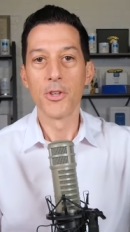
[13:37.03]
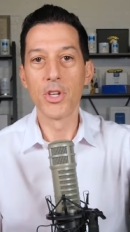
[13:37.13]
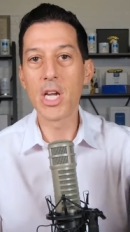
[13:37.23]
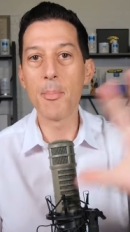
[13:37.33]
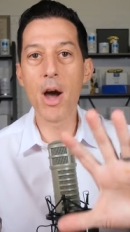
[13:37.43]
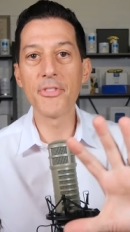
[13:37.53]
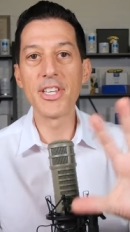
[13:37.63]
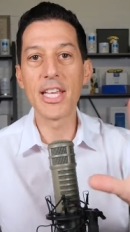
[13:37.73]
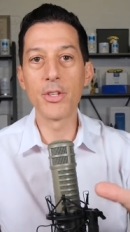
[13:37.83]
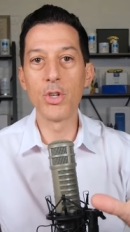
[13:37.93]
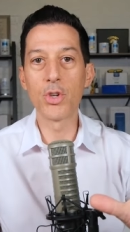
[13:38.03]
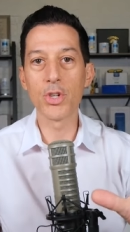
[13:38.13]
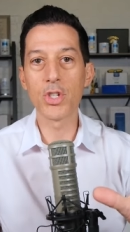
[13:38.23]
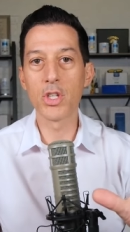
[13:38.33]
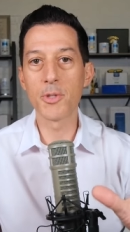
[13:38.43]
You come off the Daily
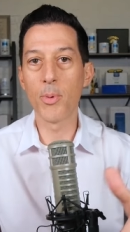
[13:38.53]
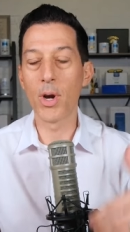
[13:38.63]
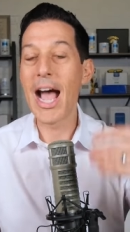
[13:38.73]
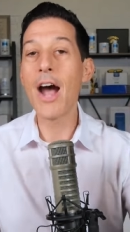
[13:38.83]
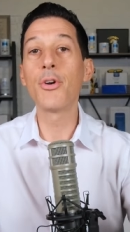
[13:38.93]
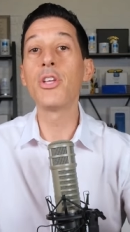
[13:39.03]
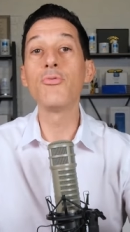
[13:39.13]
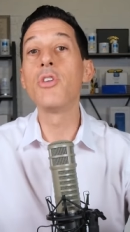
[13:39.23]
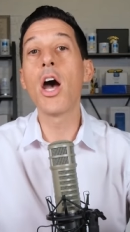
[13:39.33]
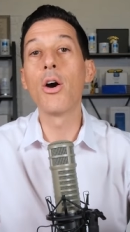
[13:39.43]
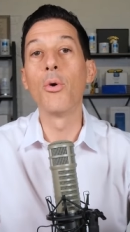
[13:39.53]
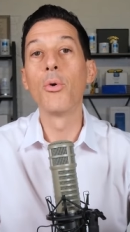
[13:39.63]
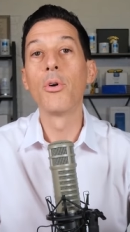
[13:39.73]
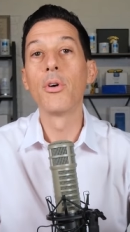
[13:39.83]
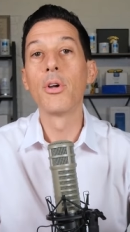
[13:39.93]
Nutritional Support. How do you know